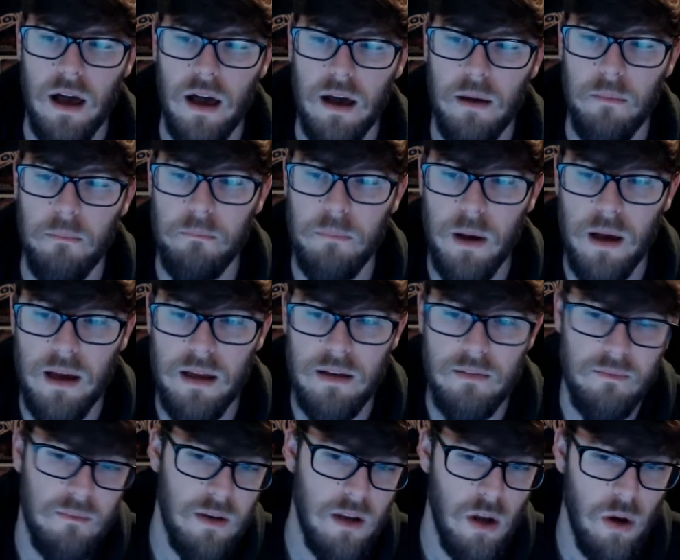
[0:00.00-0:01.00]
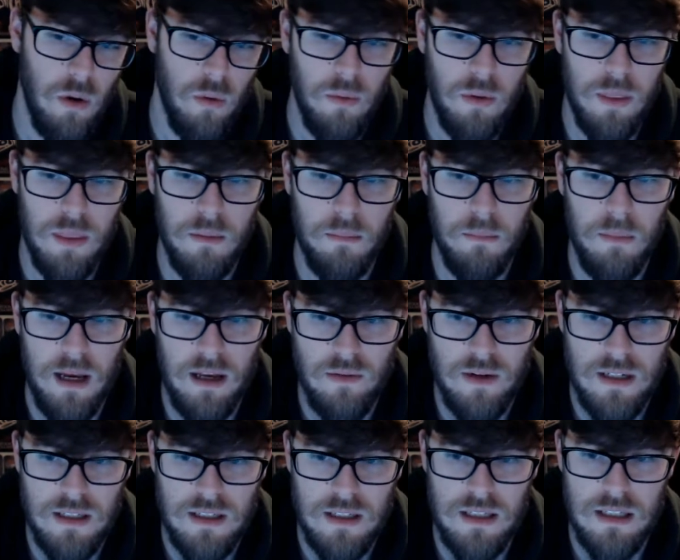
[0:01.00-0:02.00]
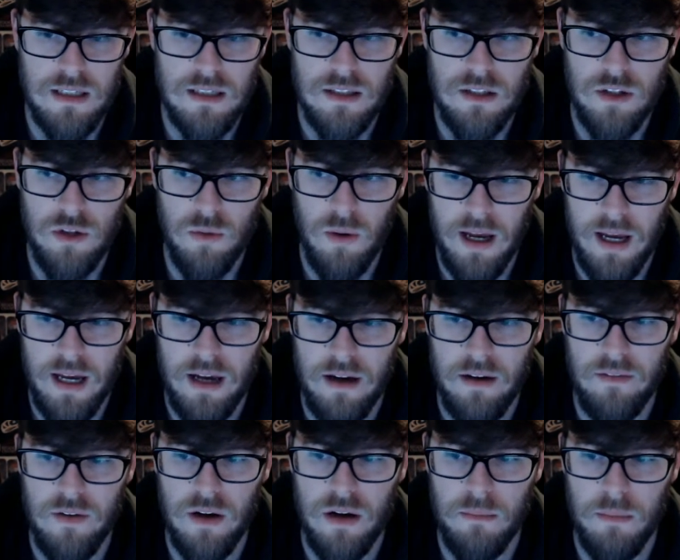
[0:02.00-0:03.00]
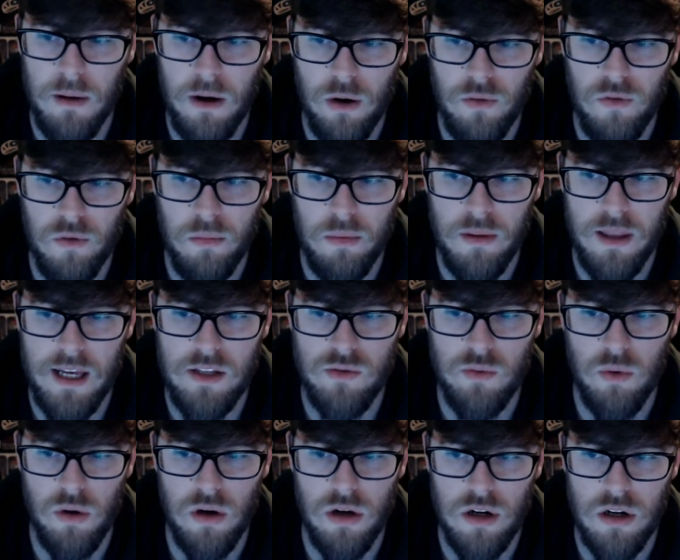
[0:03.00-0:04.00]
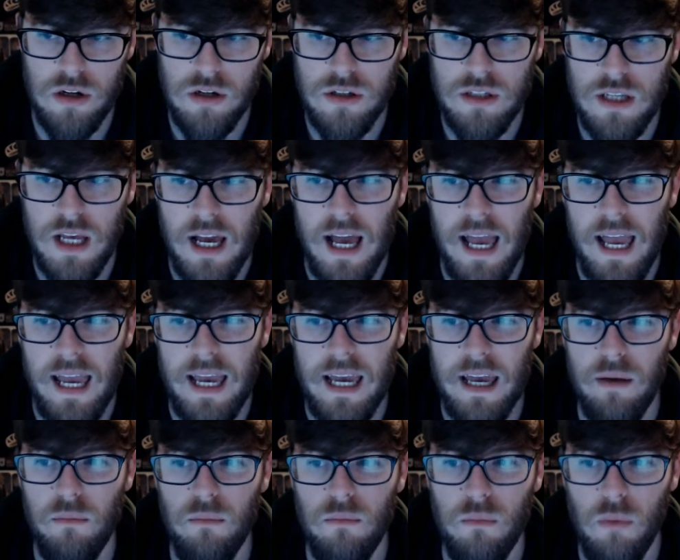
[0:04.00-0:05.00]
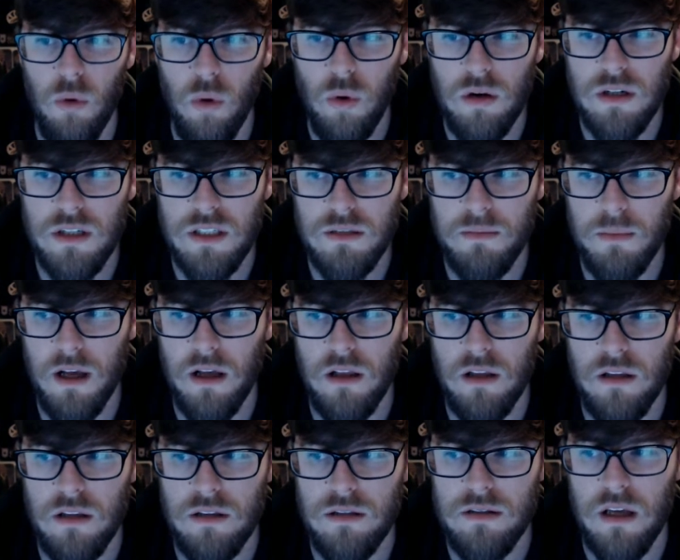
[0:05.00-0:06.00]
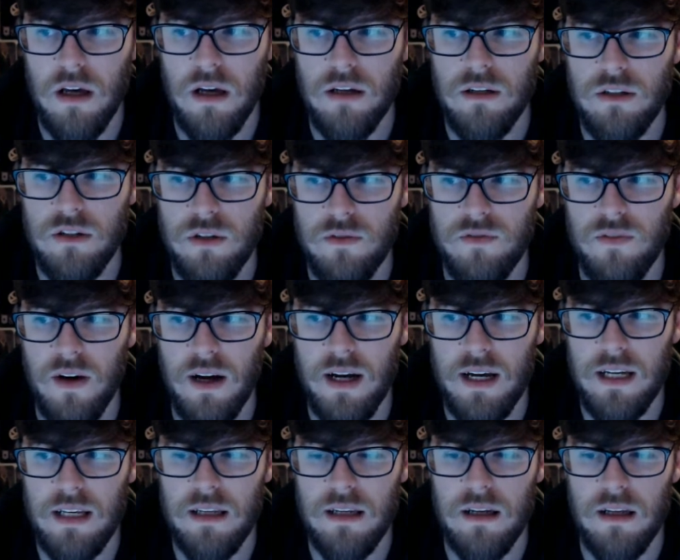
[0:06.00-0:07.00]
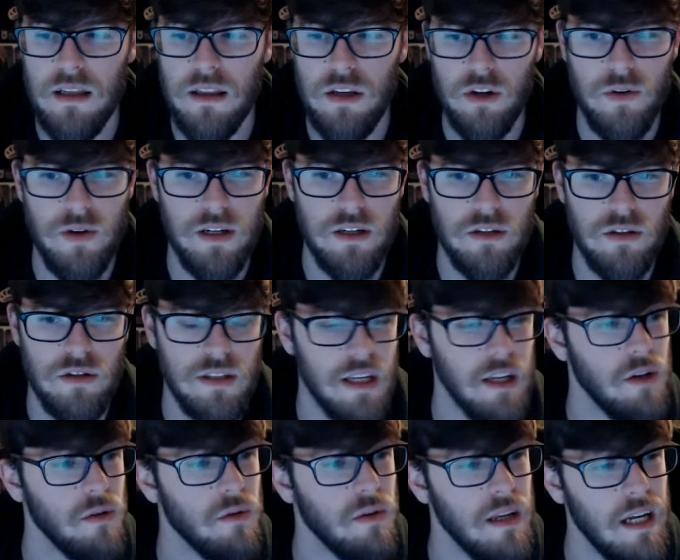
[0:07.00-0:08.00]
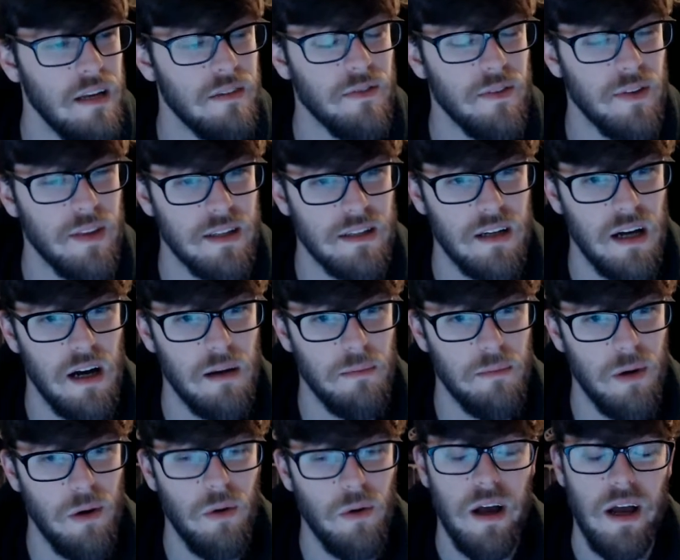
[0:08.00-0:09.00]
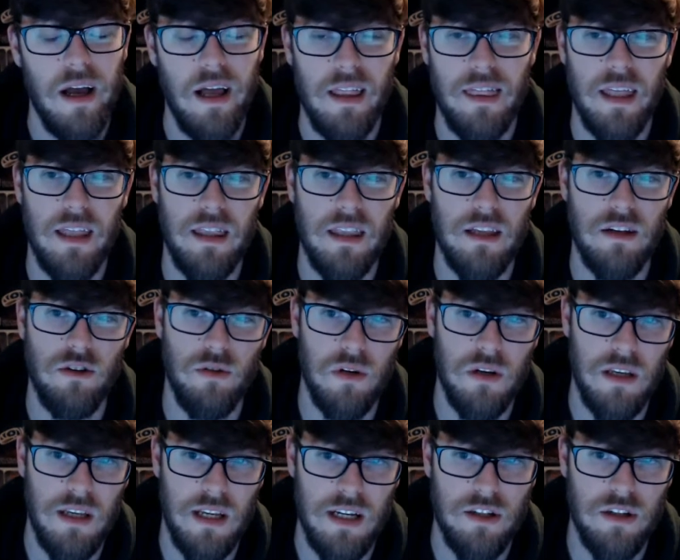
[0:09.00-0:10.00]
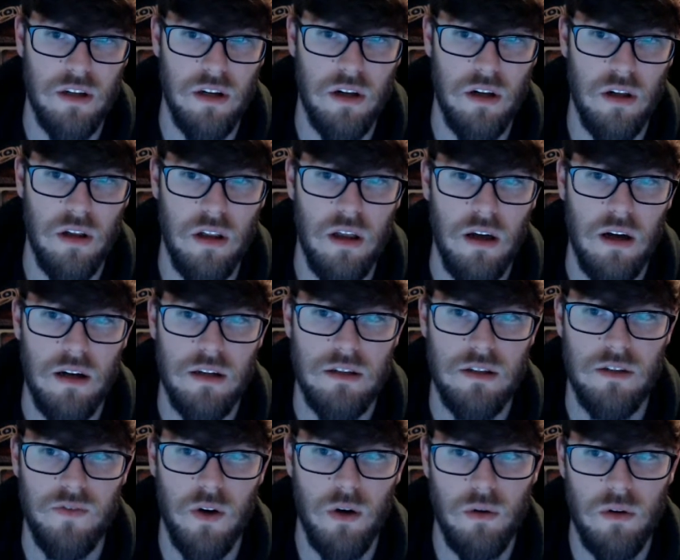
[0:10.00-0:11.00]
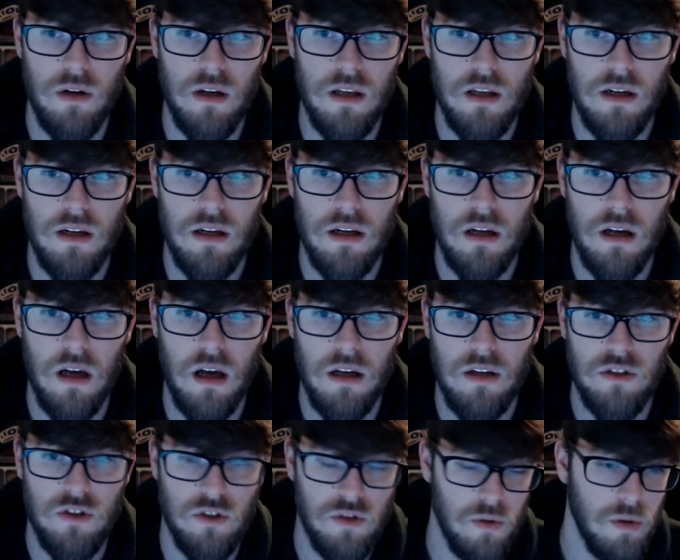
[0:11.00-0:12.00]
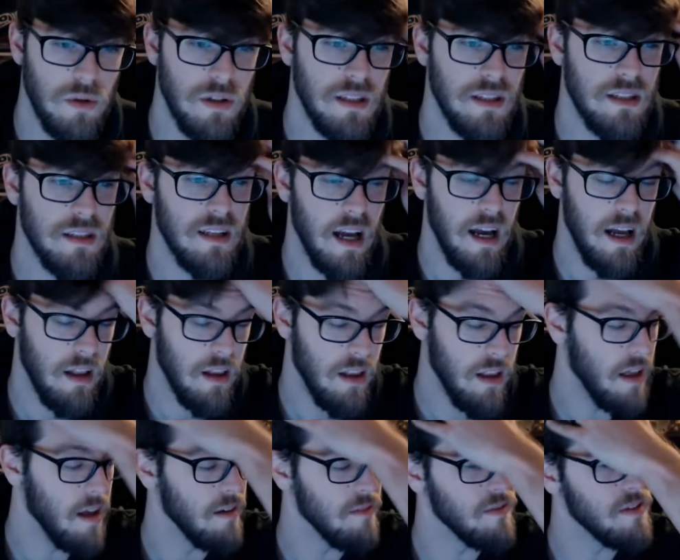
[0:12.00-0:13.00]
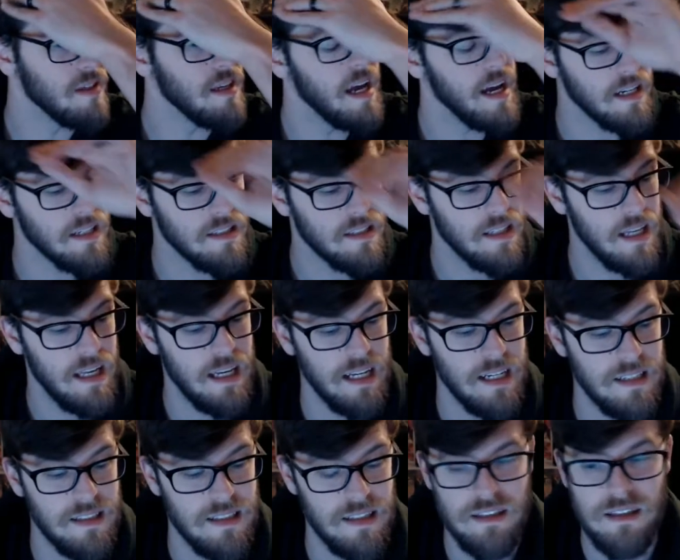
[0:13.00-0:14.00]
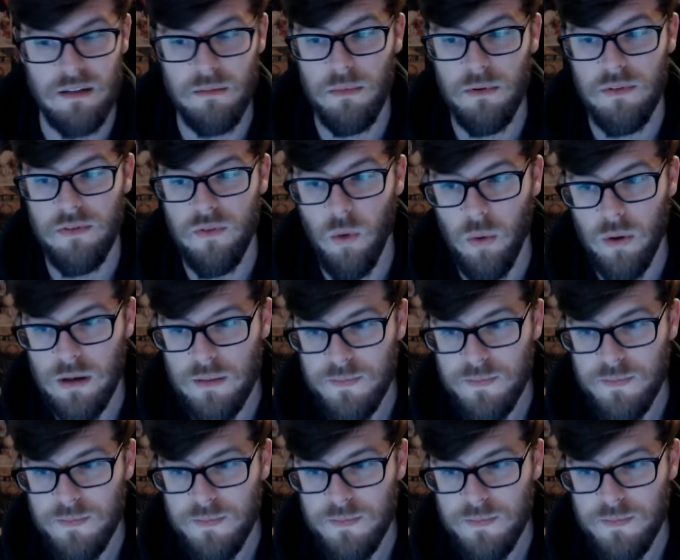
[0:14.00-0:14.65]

But the main reason is you have powerful Planeswalkers and more spells to find the creatures that you need for this combo than the traditional Devoted Druid style of decks that existed before.